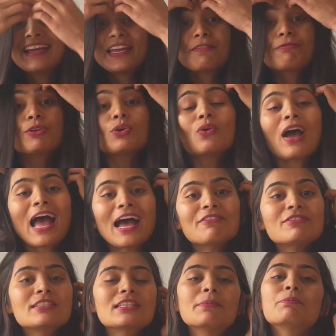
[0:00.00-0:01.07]
If you have
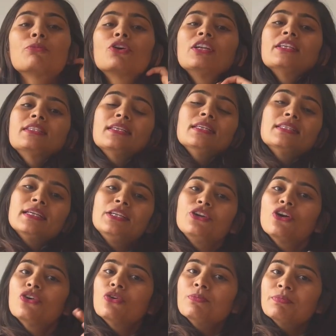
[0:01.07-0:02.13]
some policies in
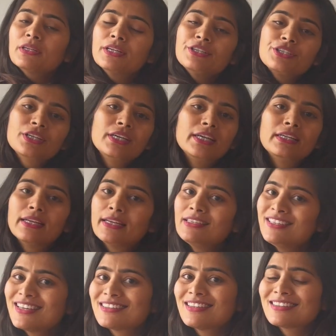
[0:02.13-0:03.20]
your home country, in
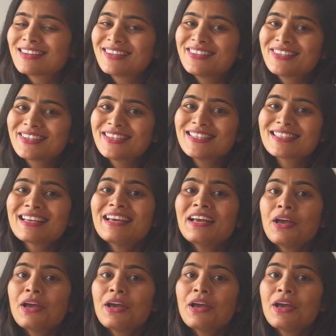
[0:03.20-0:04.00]
any other countries,